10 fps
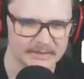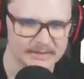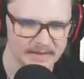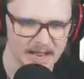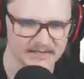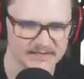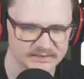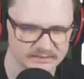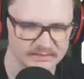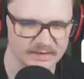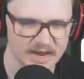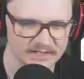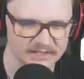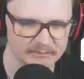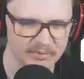Yes.
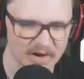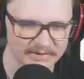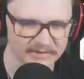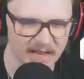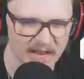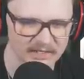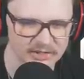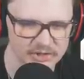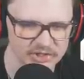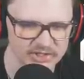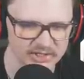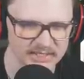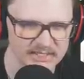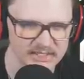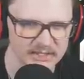Yes, bunt dance just to
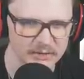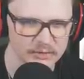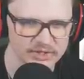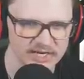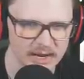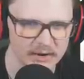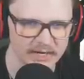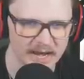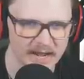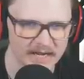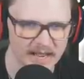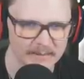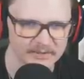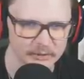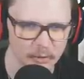lead to you staring at an
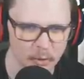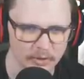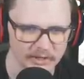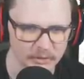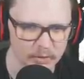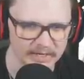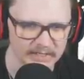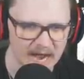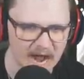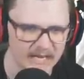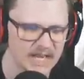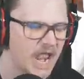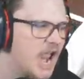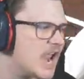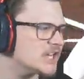absolute hoity-toity dot.
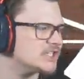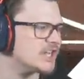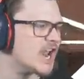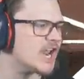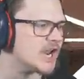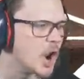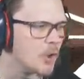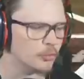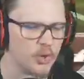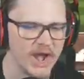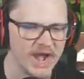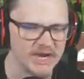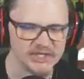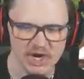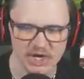Easy
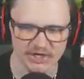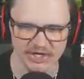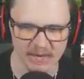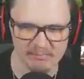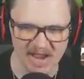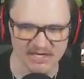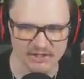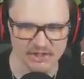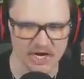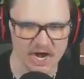reads, you bitch.